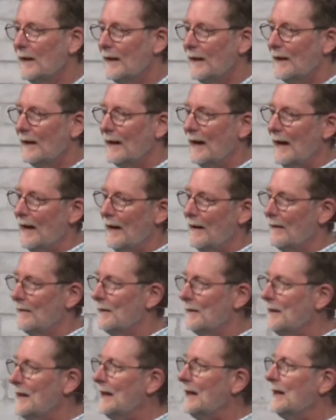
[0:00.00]
uh,
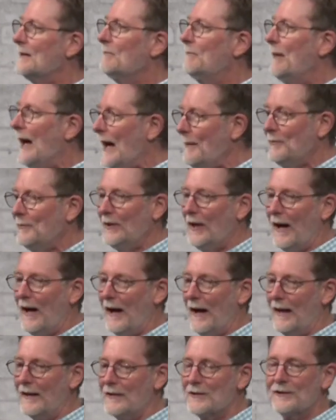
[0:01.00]
getting
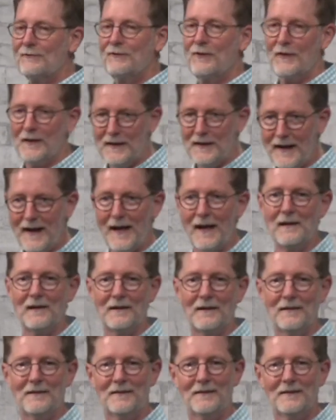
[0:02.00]
baptized for the dead,
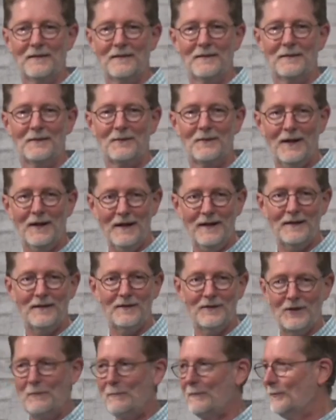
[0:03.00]
right?
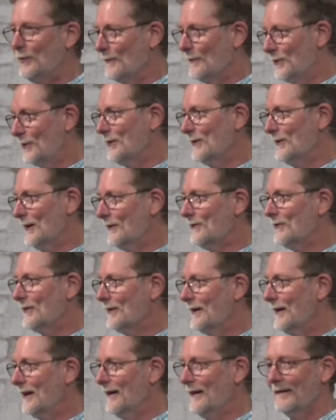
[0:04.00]
Some of you have heard this,
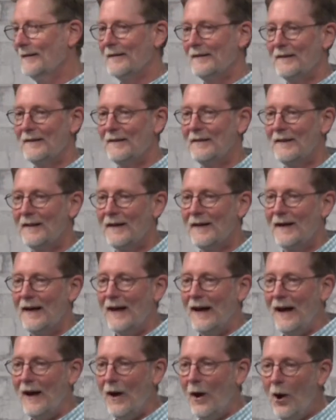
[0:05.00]
yeah?
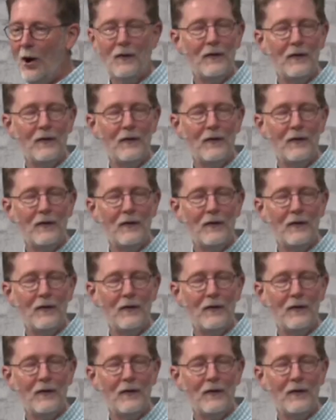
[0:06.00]
Uh, all they